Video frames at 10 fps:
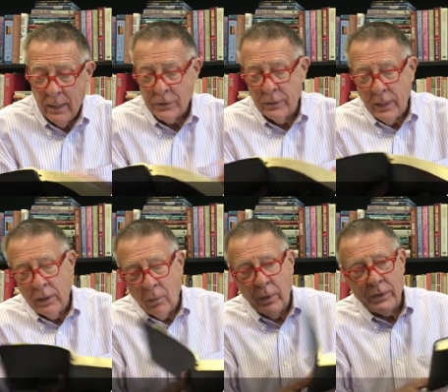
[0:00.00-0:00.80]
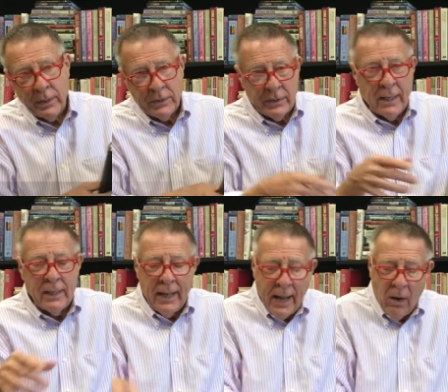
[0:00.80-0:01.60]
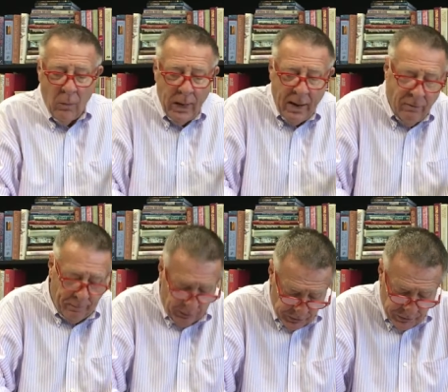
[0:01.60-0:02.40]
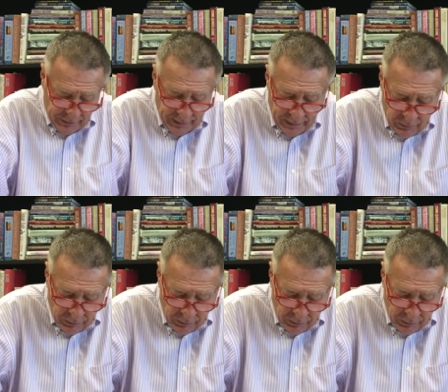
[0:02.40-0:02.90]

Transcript: So, in other words, he's saying now we have a person that he